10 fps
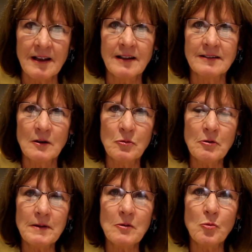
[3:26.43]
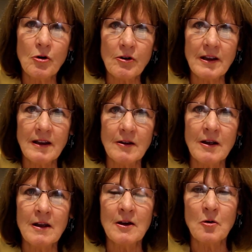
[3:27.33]
So we'll be working
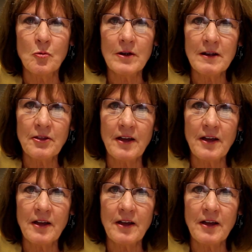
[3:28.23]
with